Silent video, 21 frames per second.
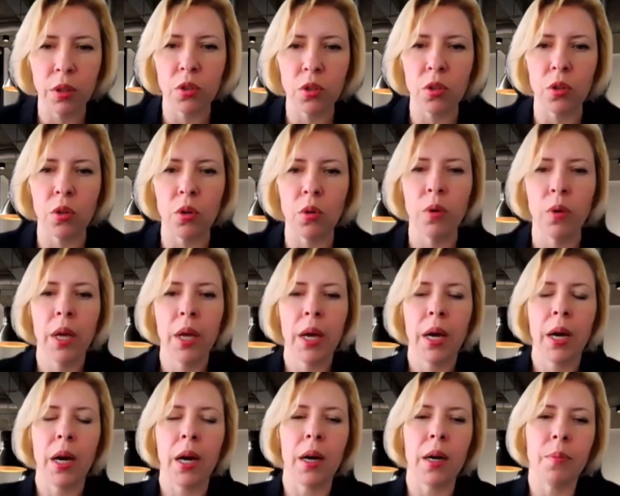So
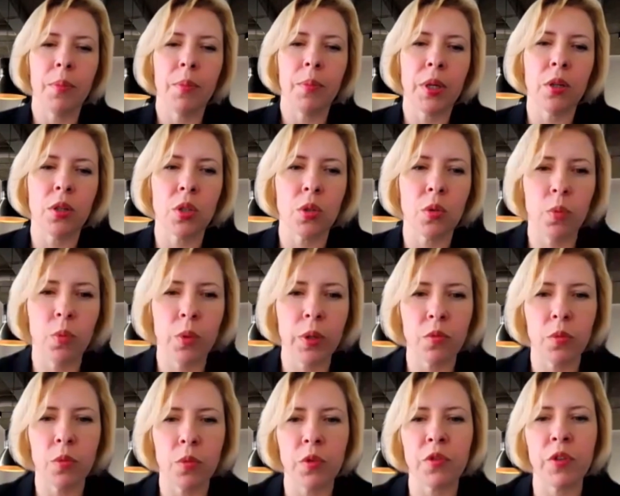because
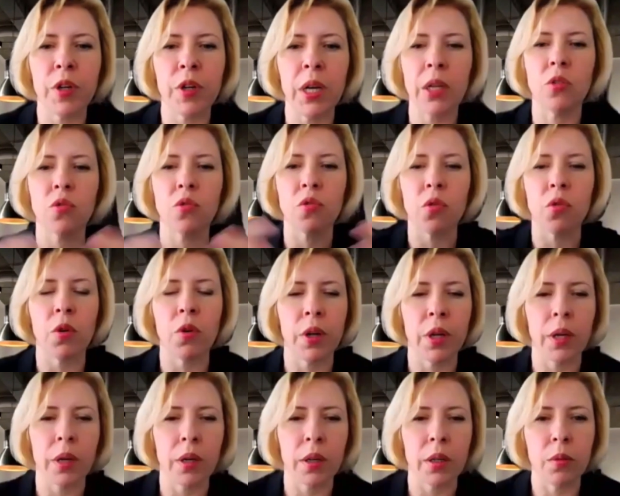we're really
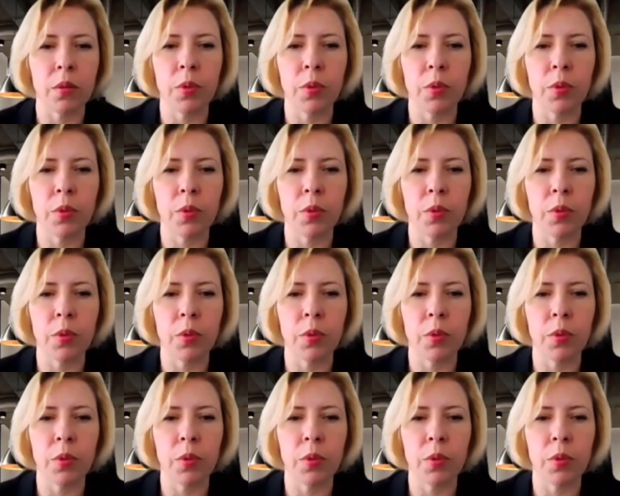growing.